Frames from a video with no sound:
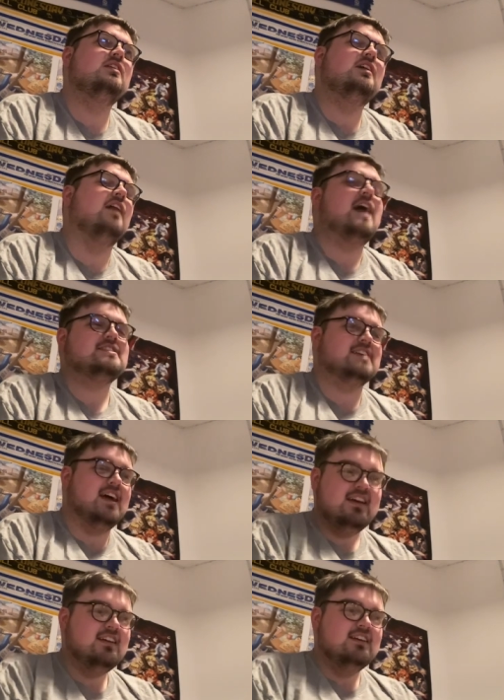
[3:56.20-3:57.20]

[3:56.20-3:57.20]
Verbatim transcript: Oh, that's it.